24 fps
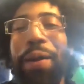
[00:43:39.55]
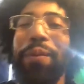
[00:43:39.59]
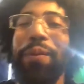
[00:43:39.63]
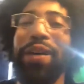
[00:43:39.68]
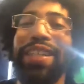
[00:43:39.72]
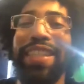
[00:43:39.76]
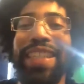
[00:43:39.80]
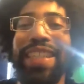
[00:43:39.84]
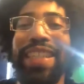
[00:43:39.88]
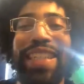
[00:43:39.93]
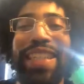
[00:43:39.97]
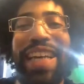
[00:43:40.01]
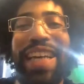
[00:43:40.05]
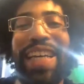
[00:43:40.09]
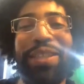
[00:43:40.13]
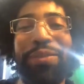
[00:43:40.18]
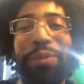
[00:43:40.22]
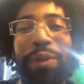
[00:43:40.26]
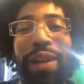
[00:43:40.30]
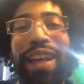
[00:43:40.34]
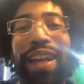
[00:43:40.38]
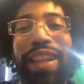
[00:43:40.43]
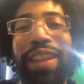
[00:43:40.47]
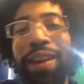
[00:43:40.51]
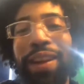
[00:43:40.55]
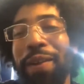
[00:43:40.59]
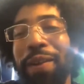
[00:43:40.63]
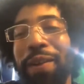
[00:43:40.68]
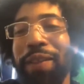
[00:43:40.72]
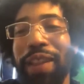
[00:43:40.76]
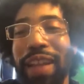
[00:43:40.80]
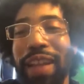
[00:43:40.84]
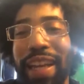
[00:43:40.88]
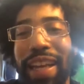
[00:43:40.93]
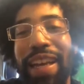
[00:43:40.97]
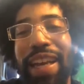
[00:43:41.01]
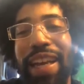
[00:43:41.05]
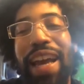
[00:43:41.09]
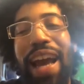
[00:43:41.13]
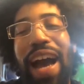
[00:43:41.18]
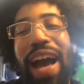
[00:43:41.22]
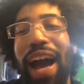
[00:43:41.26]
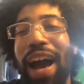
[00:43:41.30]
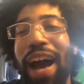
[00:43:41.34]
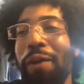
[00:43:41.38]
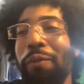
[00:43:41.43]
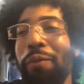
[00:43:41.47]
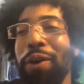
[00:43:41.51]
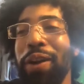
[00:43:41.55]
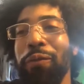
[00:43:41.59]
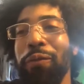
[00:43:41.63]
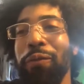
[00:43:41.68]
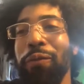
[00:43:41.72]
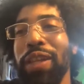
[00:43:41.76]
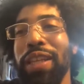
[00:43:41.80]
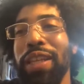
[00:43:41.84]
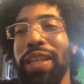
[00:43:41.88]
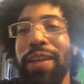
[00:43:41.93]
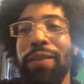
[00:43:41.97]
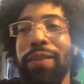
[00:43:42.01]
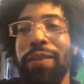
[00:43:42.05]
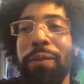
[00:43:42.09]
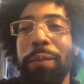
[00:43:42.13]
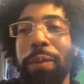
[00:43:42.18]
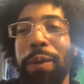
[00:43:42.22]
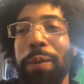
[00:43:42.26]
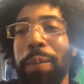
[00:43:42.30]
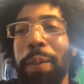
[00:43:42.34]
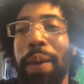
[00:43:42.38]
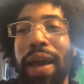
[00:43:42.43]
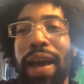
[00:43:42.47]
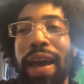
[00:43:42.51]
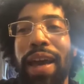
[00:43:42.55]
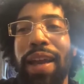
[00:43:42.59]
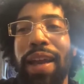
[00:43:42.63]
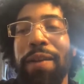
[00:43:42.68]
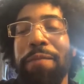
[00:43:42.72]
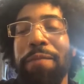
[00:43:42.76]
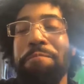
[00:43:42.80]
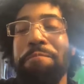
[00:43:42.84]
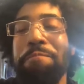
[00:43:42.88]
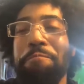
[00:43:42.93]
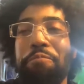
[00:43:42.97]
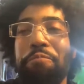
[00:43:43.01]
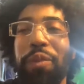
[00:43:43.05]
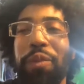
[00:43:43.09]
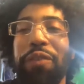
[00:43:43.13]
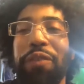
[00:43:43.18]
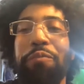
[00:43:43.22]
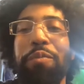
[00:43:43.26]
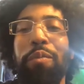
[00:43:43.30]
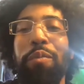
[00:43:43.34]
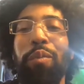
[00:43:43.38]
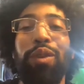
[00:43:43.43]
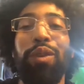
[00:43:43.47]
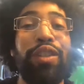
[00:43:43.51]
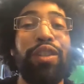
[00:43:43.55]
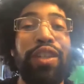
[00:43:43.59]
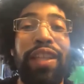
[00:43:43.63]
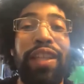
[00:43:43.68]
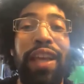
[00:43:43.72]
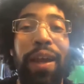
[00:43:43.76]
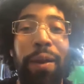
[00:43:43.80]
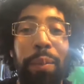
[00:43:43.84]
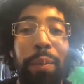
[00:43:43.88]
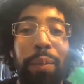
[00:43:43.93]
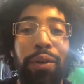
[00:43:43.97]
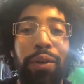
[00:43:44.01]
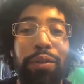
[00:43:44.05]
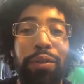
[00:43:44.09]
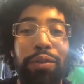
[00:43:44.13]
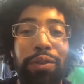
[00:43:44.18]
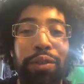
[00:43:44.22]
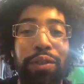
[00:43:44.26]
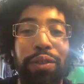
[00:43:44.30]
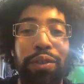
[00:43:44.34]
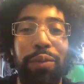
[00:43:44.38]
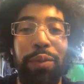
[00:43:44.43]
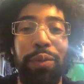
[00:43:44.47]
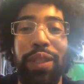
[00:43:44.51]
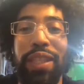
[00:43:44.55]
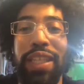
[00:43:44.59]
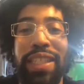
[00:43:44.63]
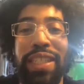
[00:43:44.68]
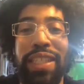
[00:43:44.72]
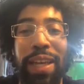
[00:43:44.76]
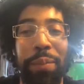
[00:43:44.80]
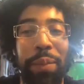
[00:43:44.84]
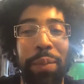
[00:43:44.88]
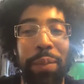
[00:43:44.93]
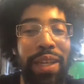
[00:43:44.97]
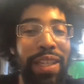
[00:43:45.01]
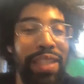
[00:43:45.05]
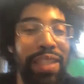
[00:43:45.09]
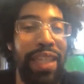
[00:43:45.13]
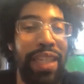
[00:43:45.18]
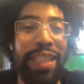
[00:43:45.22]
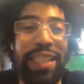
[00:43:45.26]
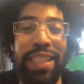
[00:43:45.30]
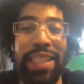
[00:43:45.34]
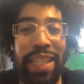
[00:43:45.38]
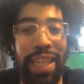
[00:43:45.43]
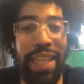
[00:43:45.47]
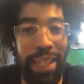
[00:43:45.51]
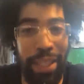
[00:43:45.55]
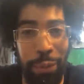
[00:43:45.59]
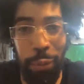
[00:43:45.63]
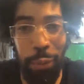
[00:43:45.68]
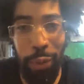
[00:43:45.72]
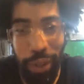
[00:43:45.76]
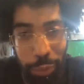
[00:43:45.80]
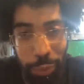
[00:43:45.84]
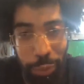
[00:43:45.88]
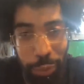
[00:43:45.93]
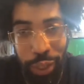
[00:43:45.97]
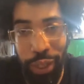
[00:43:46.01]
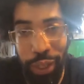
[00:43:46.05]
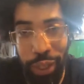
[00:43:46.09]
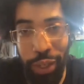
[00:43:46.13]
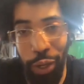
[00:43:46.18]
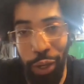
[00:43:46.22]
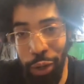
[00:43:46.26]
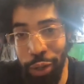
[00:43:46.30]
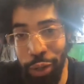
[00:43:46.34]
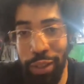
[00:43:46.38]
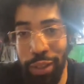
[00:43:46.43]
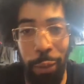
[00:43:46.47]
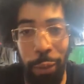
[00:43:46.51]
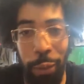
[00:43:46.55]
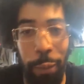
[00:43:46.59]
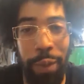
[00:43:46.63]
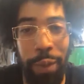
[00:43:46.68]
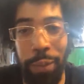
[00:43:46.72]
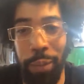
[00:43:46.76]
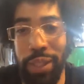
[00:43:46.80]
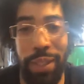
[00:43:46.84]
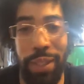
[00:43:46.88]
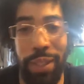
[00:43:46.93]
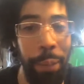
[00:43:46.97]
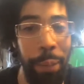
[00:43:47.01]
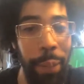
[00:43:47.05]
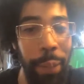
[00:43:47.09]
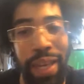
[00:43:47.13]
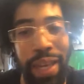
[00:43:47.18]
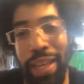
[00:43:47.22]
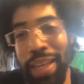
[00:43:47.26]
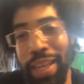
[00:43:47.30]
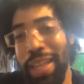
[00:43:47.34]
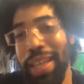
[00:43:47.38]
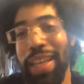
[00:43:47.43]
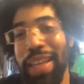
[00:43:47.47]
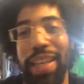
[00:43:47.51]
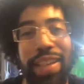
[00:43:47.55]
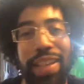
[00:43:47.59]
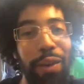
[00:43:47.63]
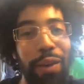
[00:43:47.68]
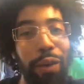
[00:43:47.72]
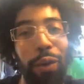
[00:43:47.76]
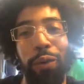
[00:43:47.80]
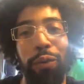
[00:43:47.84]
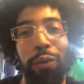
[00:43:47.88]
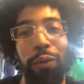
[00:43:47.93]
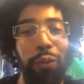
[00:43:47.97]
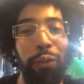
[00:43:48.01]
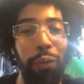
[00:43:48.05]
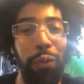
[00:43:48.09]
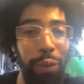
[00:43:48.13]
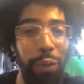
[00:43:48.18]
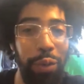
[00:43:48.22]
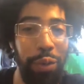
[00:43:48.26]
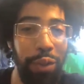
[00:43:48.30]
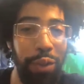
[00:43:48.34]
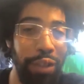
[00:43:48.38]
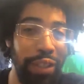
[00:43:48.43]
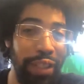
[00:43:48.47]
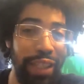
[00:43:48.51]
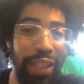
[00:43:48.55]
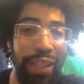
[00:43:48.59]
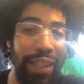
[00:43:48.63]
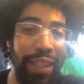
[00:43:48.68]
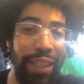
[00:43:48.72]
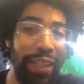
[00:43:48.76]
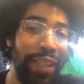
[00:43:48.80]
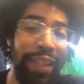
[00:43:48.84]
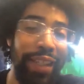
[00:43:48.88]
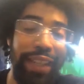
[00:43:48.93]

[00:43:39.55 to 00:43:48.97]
running the table. I wouldn't really even be mad if people took that approach with this game, because that's exactly what I'm trying to encourage. I want people to make their own rules, and